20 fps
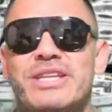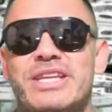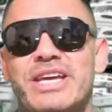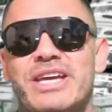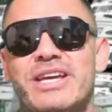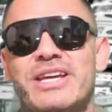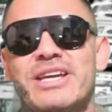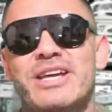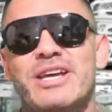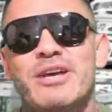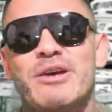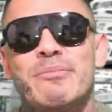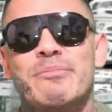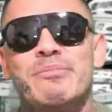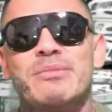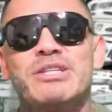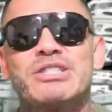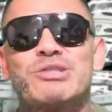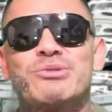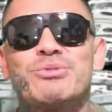and their
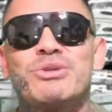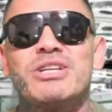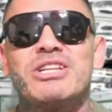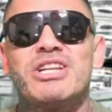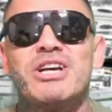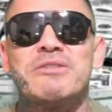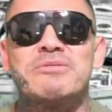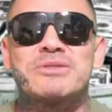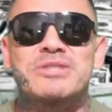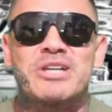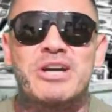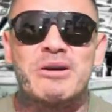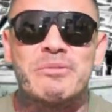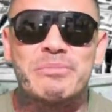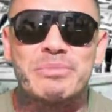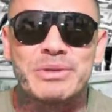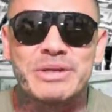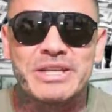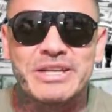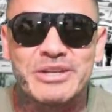misery loves
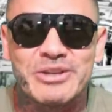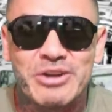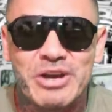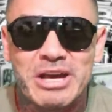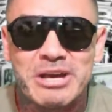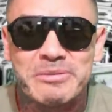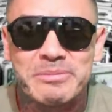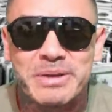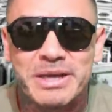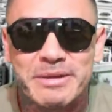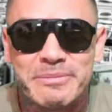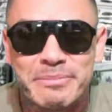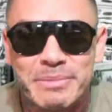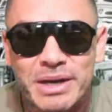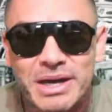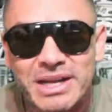company, you know what I mean?